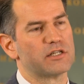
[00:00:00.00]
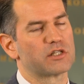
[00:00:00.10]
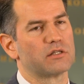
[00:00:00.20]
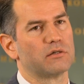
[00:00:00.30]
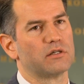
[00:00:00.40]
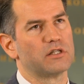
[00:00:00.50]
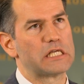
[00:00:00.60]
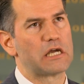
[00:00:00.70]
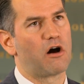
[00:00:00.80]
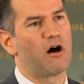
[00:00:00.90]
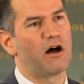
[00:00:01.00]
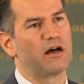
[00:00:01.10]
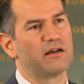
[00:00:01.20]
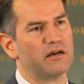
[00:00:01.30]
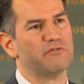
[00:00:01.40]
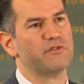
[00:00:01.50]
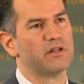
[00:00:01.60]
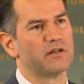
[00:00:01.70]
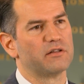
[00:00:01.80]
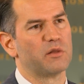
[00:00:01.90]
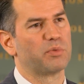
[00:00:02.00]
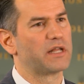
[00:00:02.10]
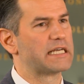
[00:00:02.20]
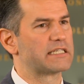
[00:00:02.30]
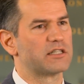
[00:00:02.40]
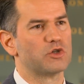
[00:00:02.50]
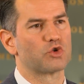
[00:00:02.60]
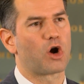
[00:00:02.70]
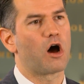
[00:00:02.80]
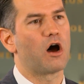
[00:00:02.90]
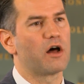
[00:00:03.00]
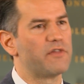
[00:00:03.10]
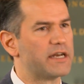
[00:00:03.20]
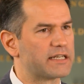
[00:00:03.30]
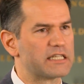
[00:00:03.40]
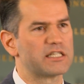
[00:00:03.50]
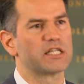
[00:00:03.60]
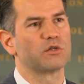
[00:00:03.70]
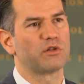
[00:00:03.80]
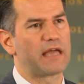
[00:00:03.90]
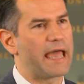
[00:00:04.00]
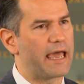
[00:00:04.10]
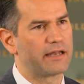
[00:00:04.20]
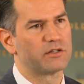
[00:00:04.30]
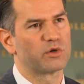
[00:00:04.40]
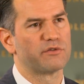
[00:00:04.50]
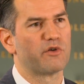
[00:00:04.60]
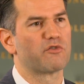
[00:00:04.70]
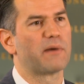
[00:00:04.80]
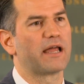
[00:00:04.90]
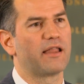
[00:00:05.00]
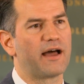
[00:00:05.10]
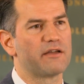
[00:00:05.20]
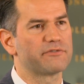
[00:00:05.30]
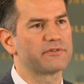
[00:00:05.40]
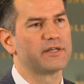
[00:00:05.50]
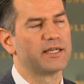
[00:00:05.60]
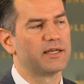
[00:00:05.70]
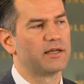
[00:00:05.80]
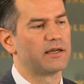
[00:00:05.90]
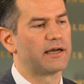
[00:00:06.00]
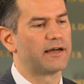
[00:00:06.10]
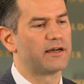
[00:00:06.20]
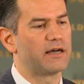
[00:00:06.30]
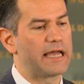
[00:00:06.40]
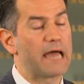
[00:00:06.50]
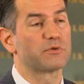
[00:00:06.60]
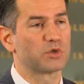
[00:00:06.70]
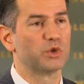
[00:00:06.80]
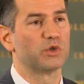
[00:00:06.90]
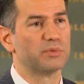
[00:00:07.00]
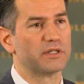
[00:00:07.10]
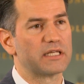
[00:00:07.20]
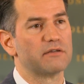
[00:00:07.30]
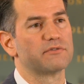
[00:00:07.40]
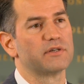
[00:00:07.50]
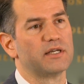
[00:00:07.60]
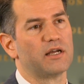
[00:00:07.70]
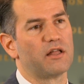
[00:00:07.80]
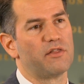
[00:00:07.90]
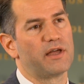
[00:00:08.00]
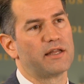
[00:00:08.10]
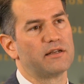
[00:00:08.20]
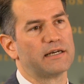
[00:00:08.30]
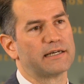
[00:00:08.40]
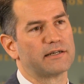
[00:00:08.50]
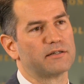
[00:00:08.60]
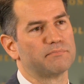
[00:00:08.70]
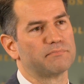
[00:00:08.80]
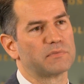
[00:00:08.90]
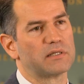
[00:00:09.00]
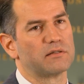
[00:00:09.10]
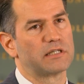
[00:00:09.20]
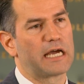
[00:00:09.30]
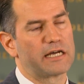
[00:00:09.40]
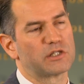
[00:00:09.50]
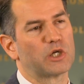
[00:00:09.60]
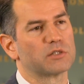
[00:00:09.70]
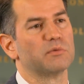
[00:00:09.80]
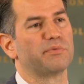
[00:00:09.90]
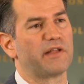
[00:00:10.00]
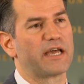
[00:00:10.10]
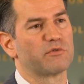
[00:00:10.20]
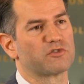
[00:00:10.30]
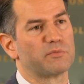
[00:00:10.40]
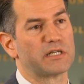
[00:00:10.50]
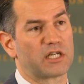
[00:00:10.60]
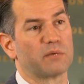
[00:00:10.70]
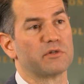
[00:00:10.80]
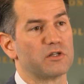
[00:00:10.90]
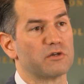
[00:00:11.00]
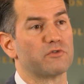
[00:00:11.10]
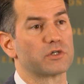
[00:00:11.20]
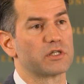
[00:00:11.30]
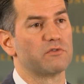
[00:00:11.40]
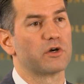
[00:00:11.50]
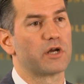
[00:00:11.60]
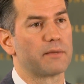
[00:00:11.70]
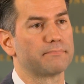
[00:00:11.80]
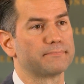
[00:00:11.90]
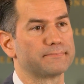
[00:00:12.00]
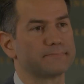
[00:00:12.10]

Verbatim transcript: just the the awe of the the place, the draw that it continually had, sort of over my life. Uh, I absolutely believe that um, God's ultimate plan was for me to come to the University of Notre Dame.